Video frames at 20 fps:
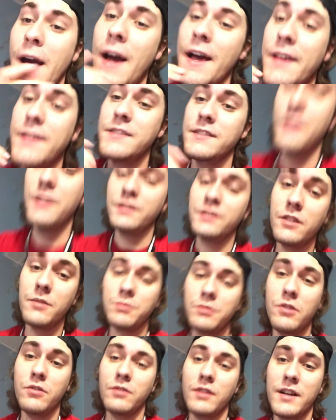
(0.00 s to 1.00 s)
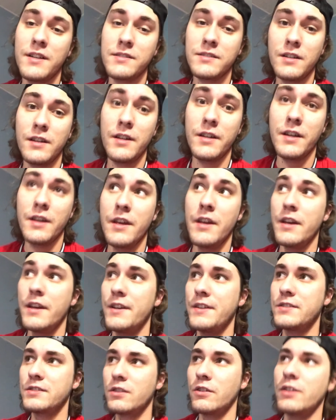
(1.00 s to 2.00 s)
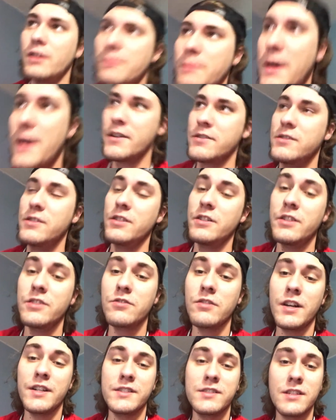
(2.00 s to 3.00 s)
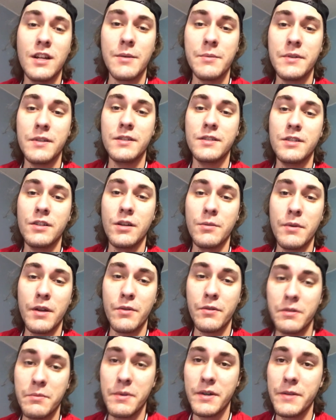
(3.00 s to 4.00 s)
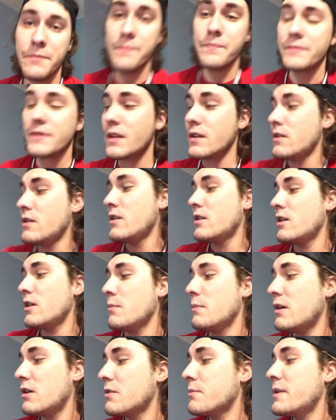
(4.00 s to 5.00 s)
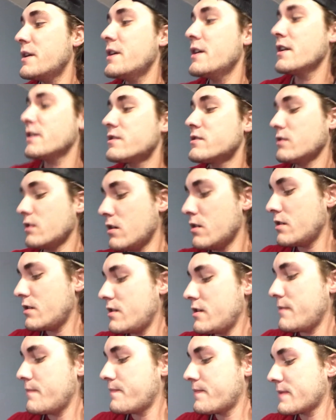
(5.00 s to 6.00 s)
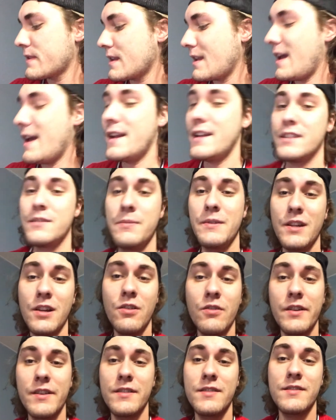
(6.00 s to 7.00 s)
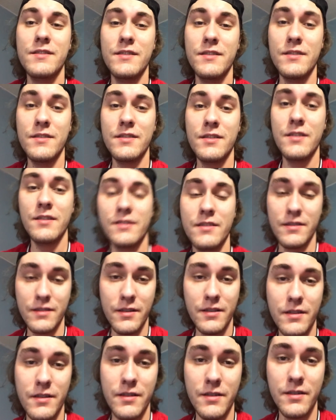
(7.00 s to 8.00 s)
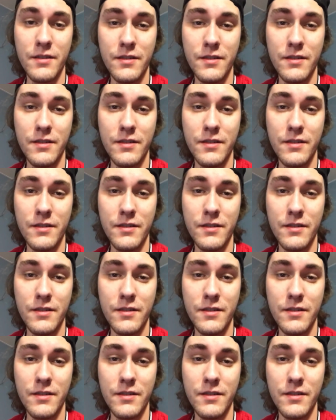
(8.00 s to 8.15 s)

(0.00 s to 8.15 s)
I set it to upload last night. It slowed down my house internet, so I had to stop it until everybody went to bed. Everybody went to bed, I started it, and it's been going since then.